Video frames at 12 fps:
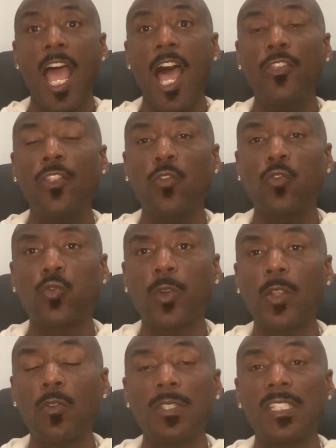on the
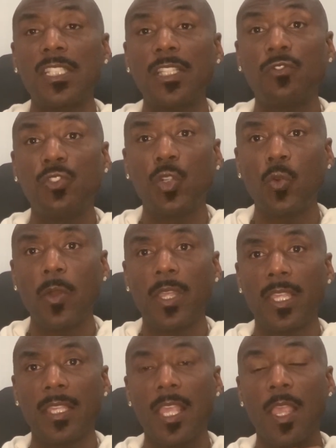frequency of
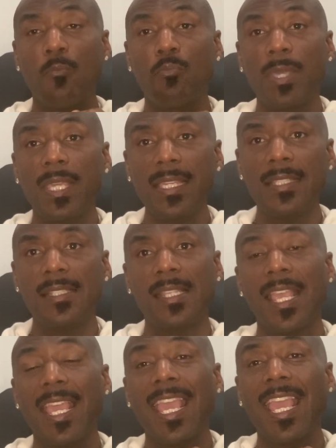joy, peace,
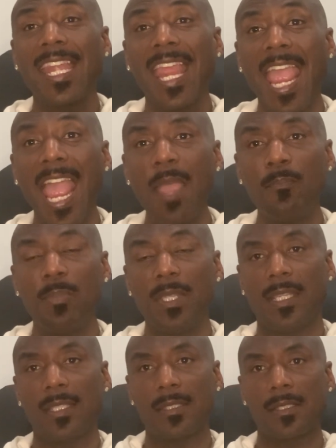and
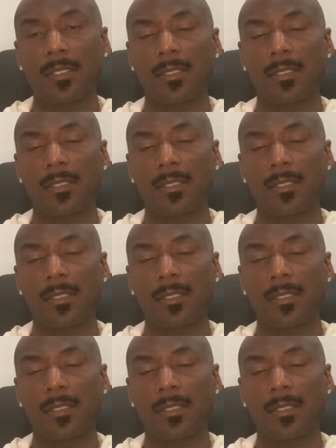happiness.